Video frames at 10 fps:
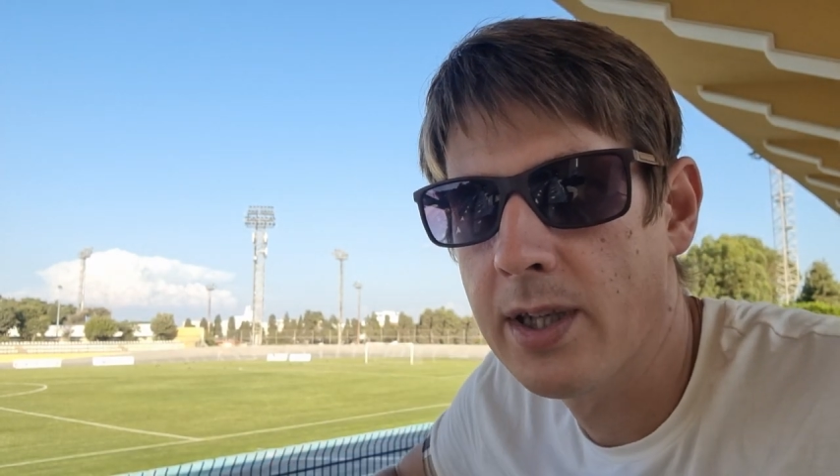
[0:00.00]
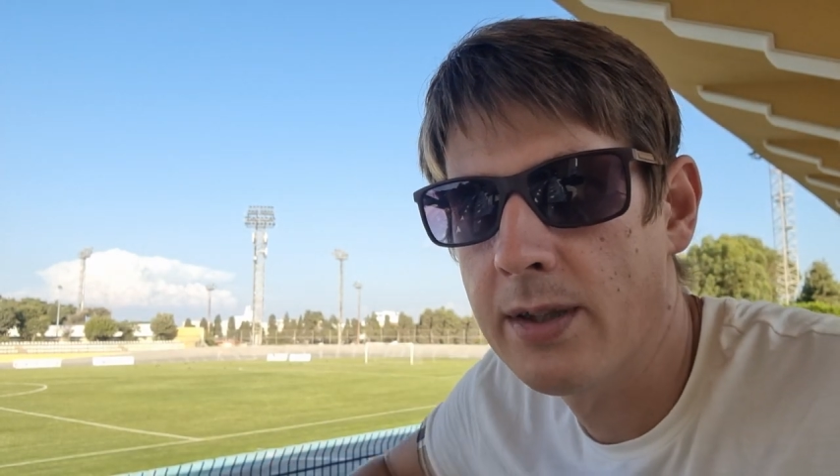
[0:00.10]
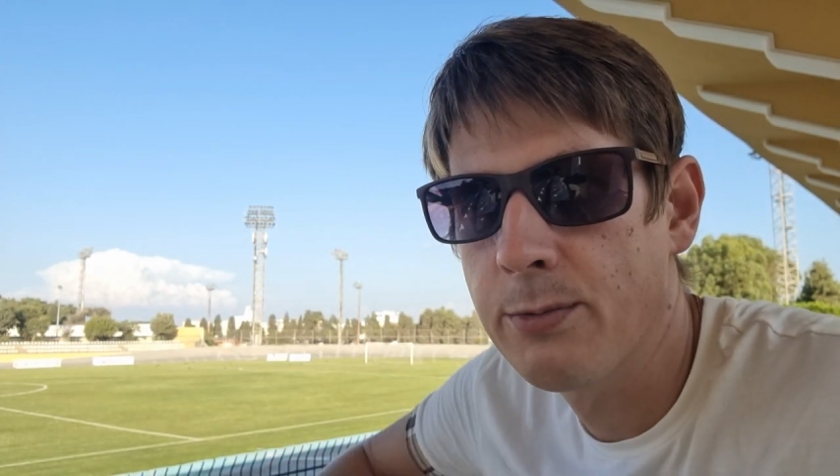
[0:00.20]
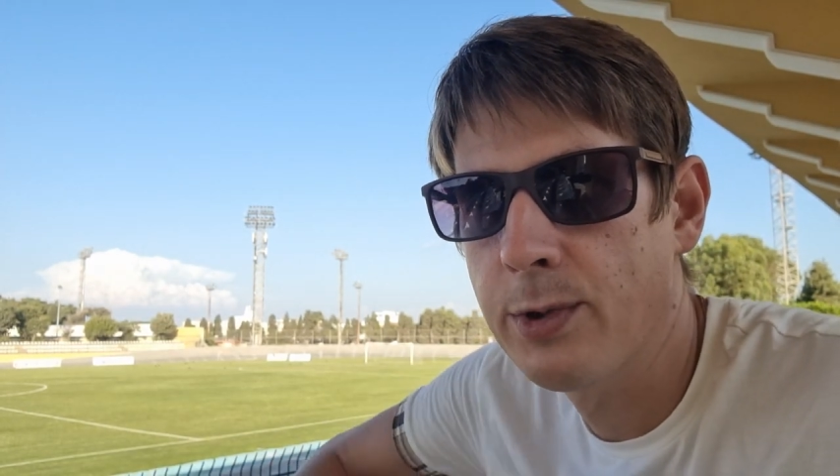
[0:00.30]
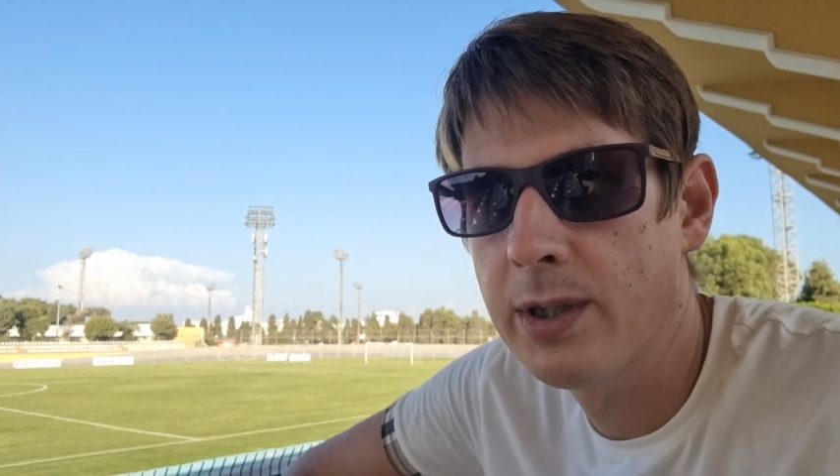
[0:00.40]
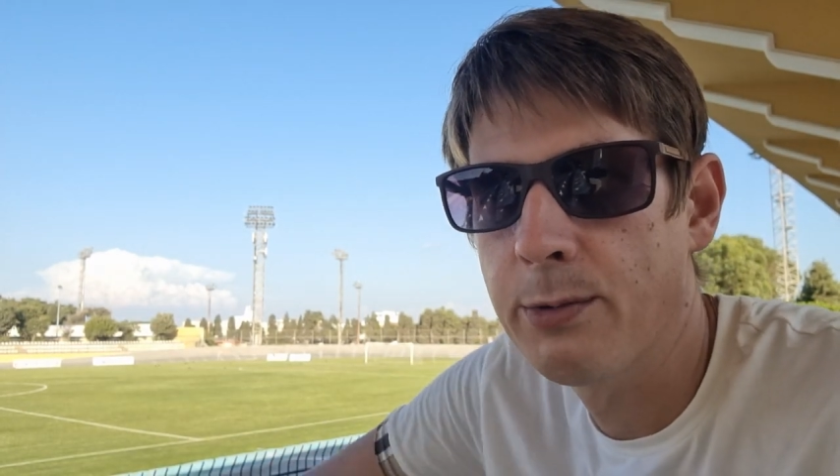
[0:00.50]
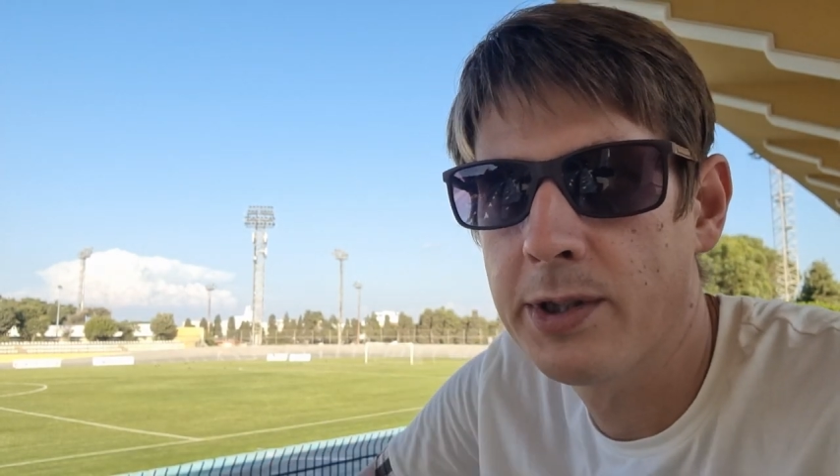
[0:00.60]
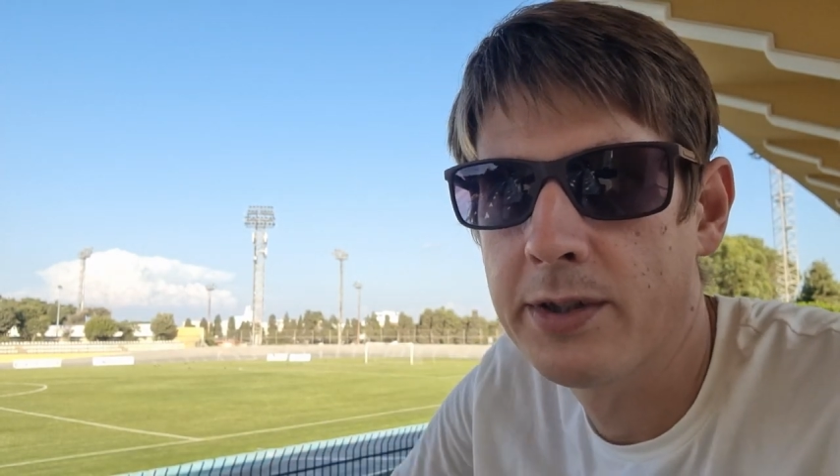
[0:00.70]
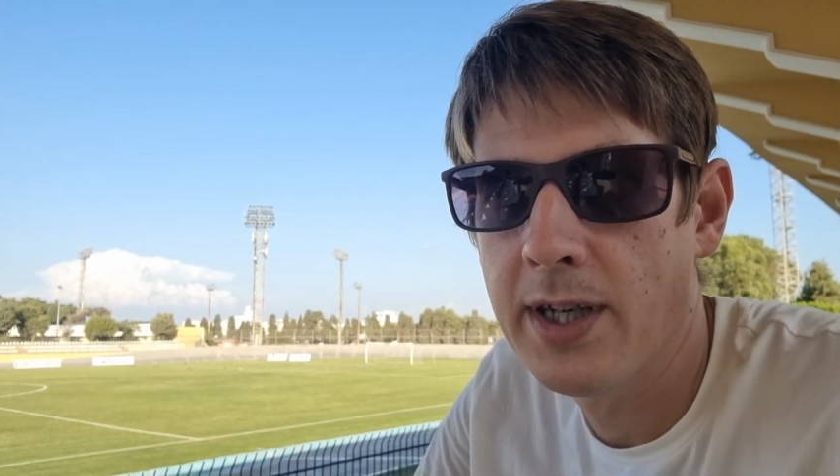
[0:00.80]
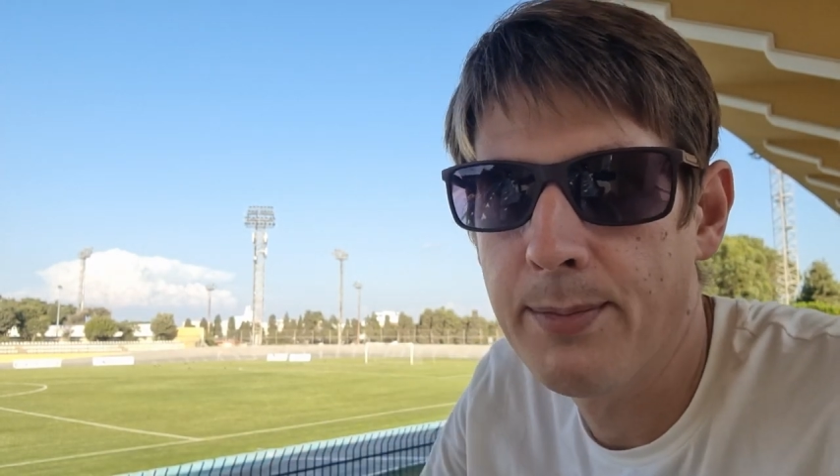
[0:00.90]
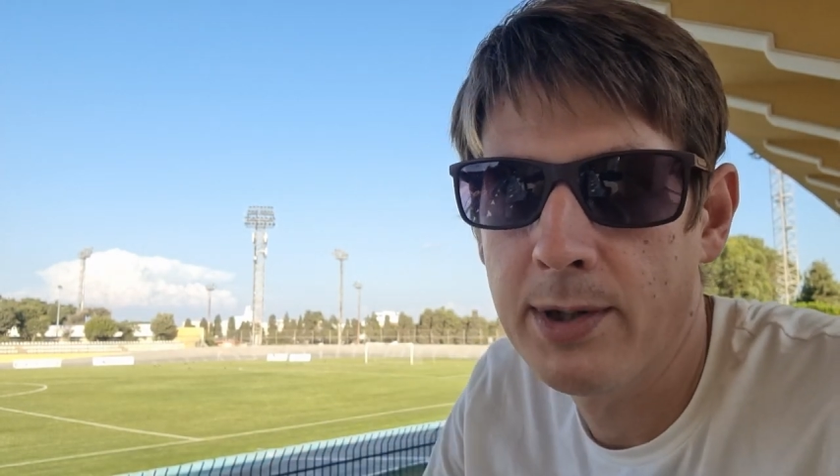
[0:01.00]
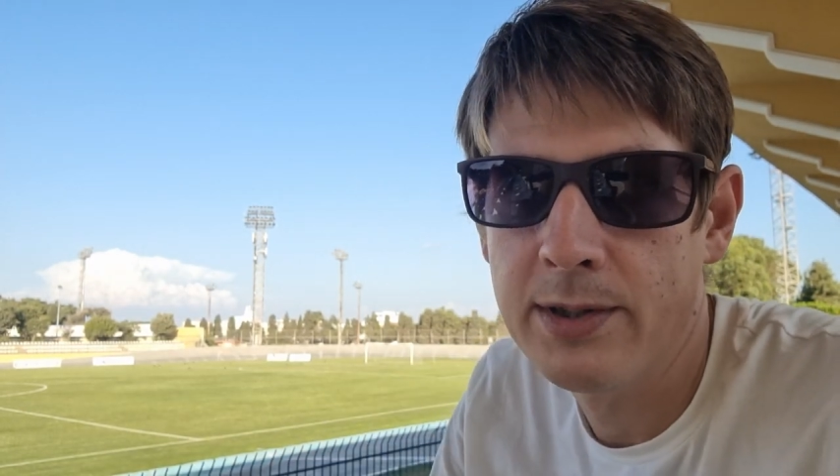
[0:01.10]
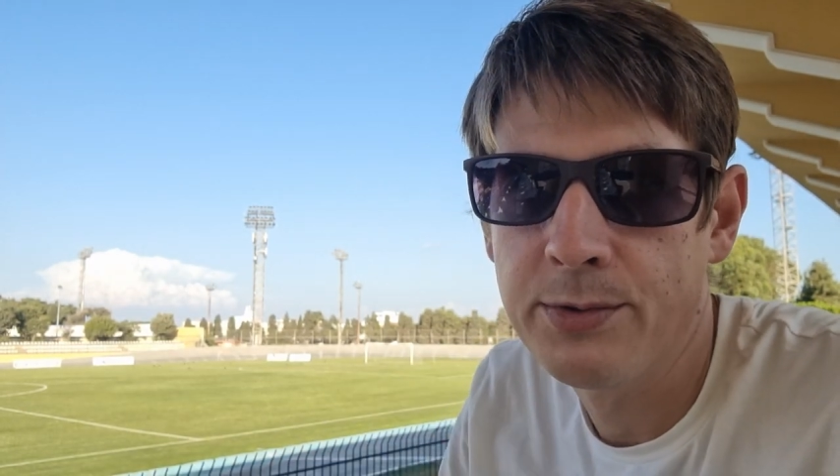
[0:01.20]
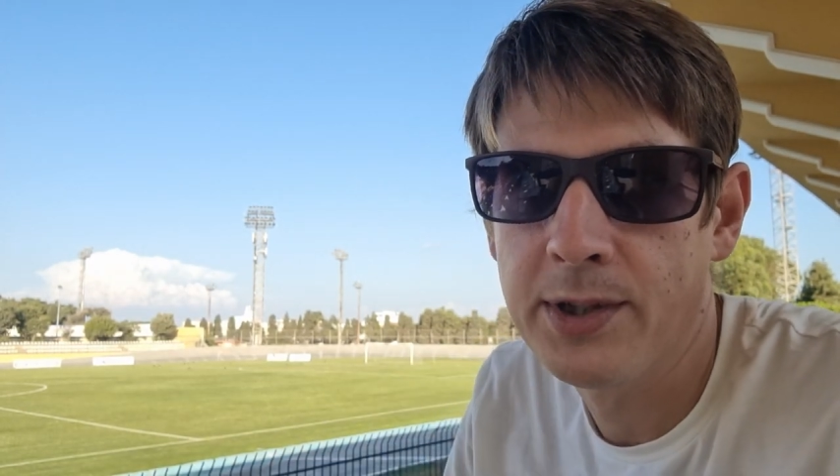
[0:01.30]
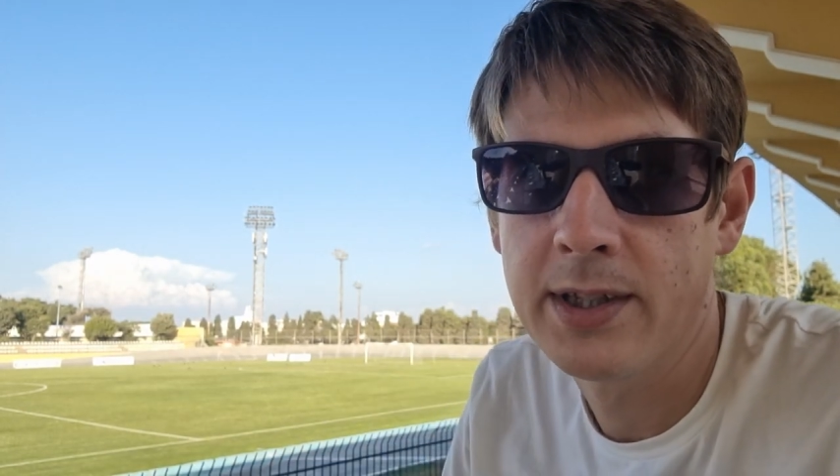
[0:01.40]
and we were able
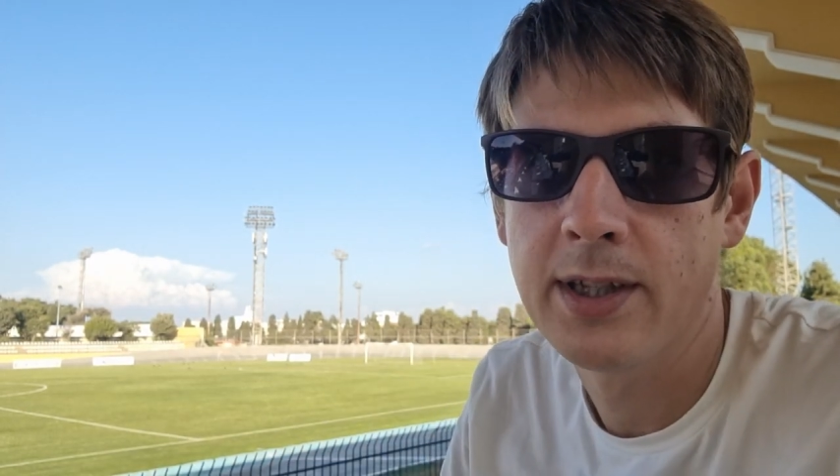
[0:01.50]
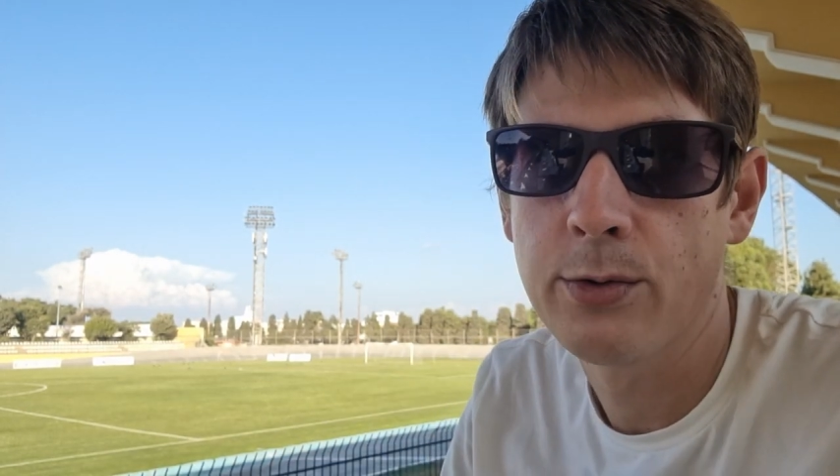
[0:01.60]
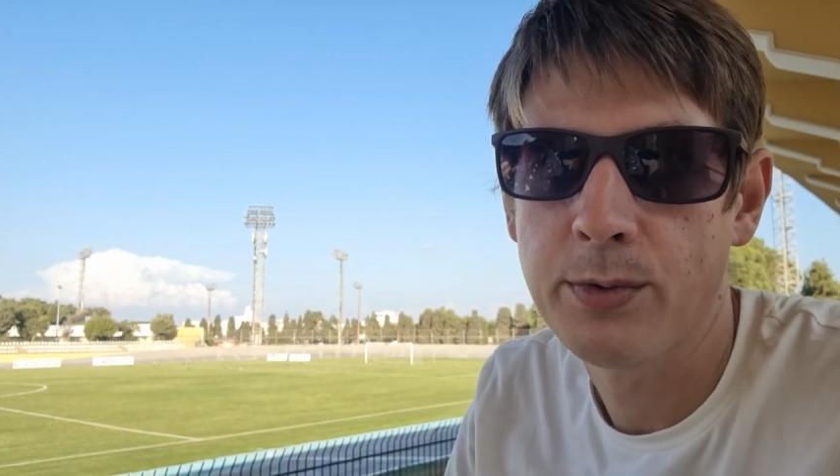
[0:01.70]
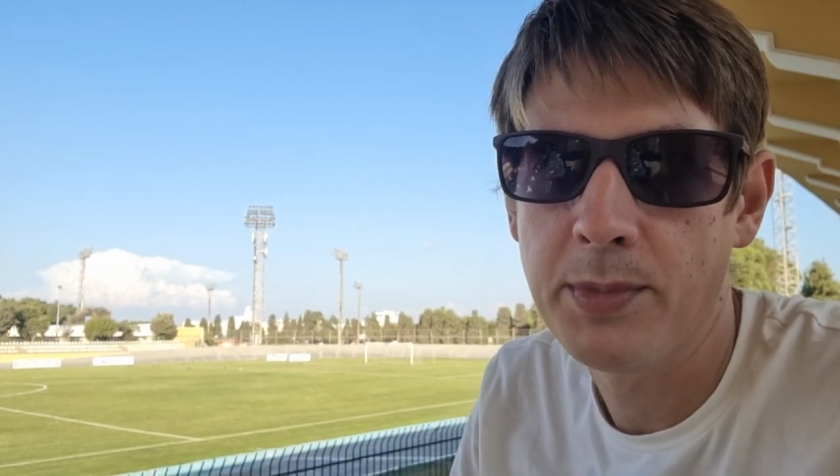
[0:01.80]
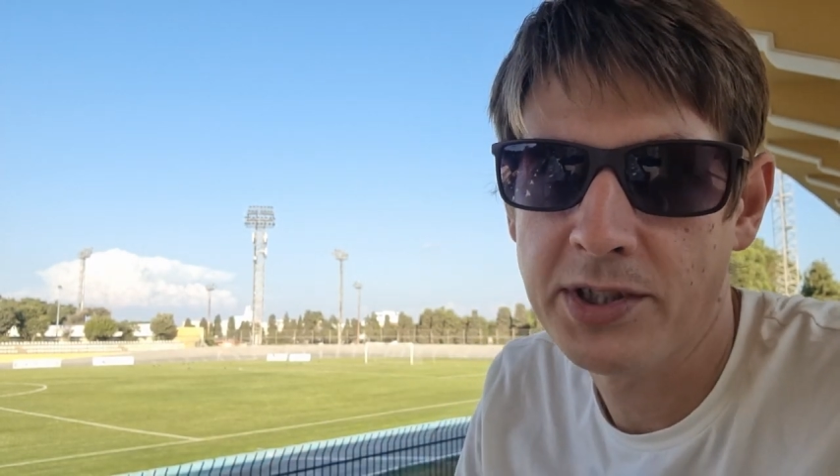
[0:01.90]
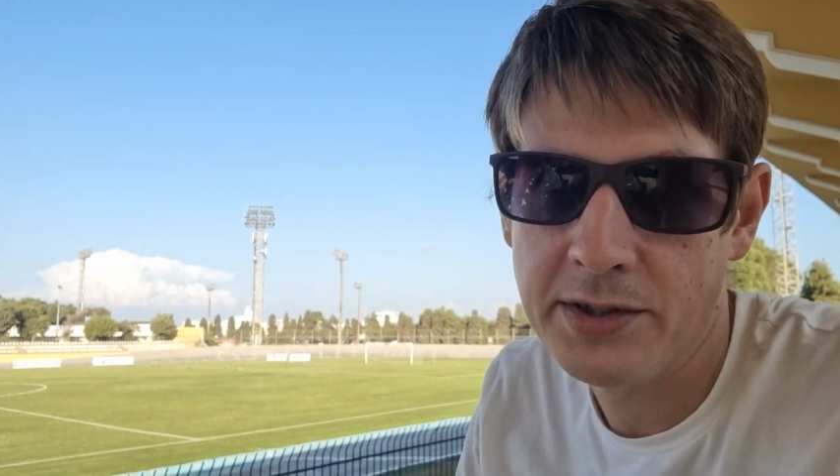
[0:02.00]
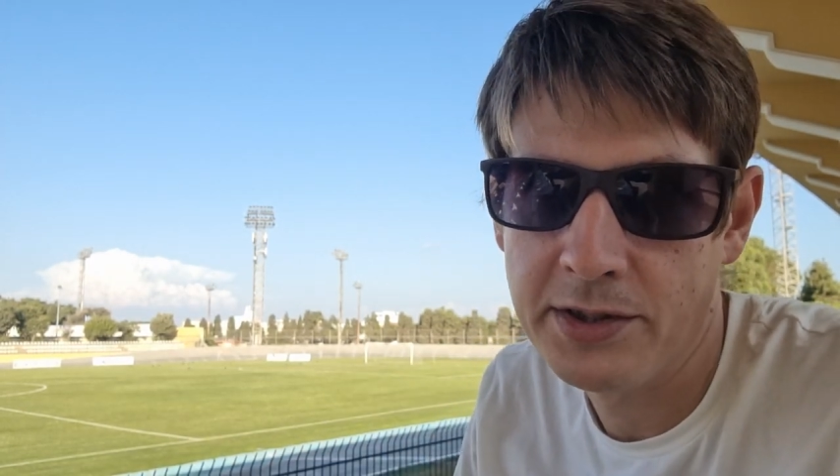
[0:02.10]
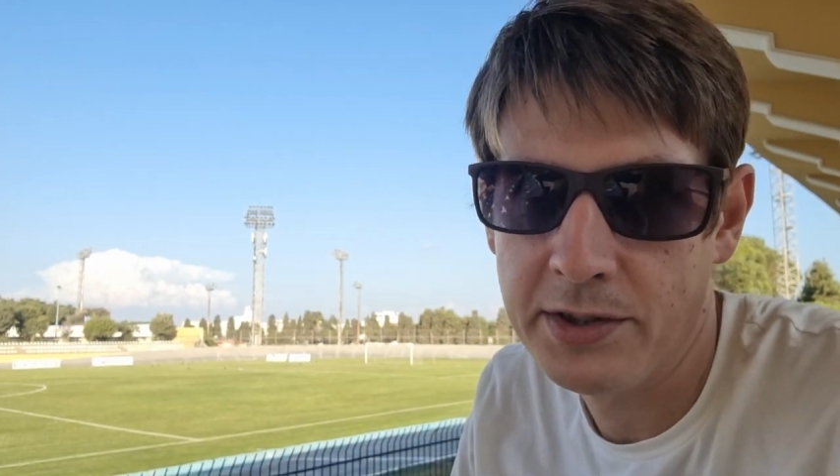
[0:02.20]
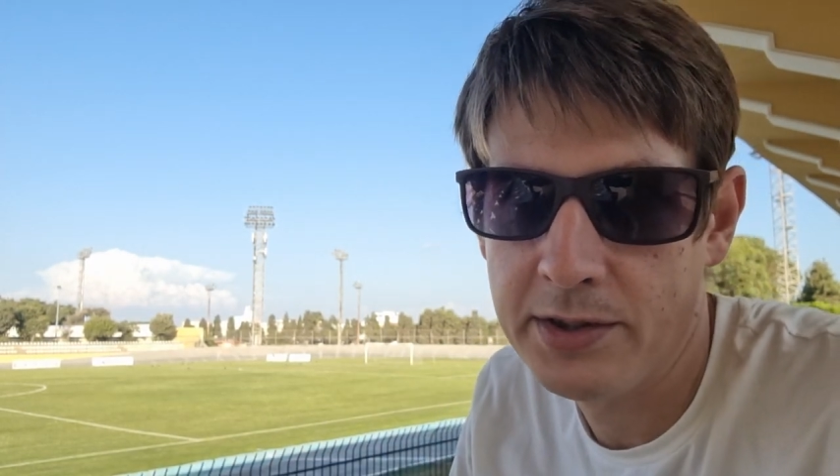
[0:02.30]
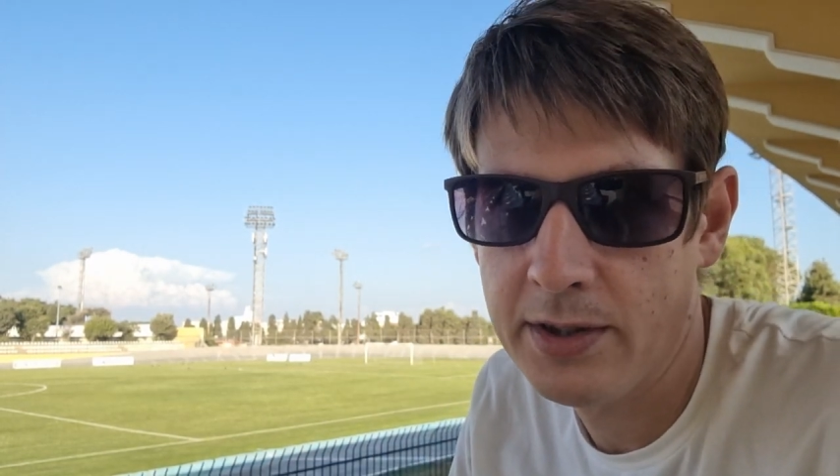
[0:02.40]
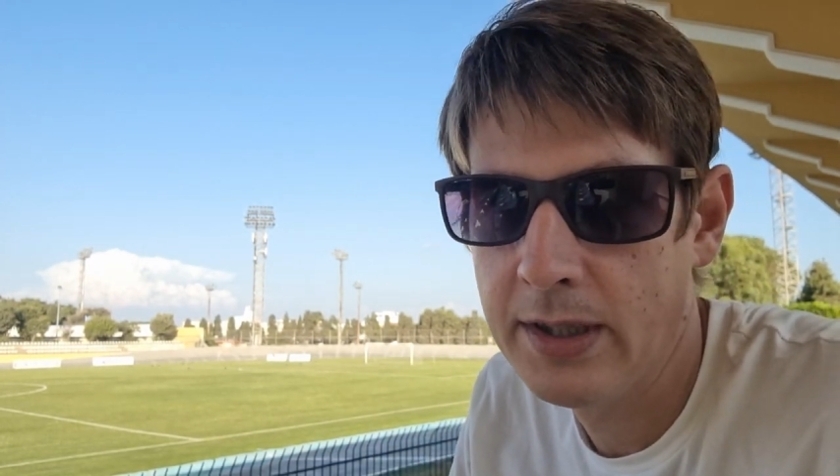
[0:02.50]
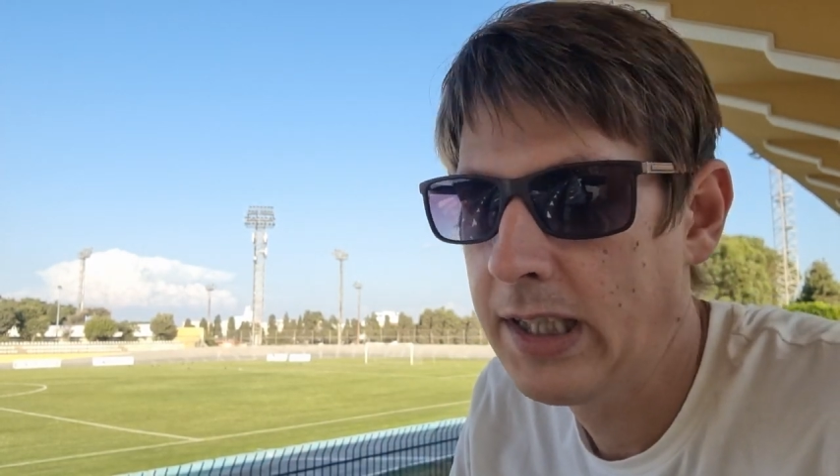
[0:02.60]
to send out messages,